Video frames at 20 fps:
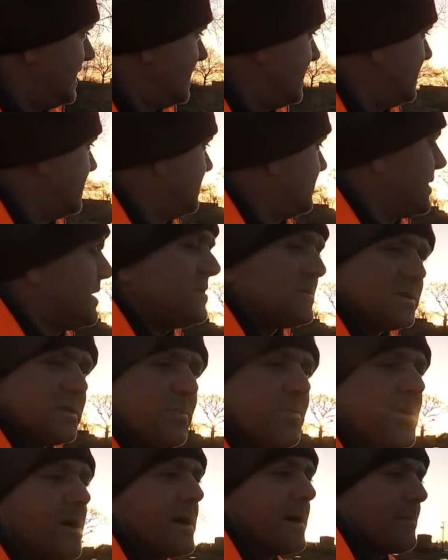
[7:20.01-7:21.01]
We used to
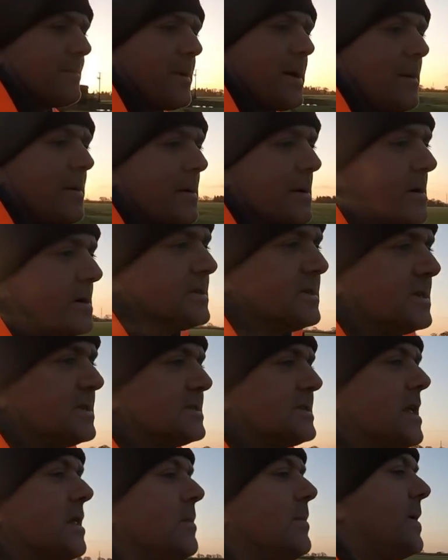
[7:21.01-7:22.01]
break powers and
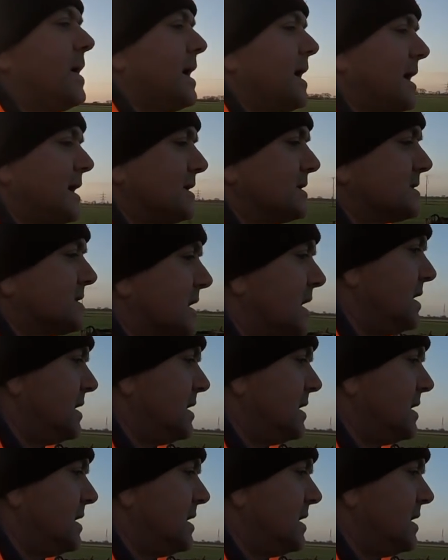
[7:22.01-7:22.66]
sell parts,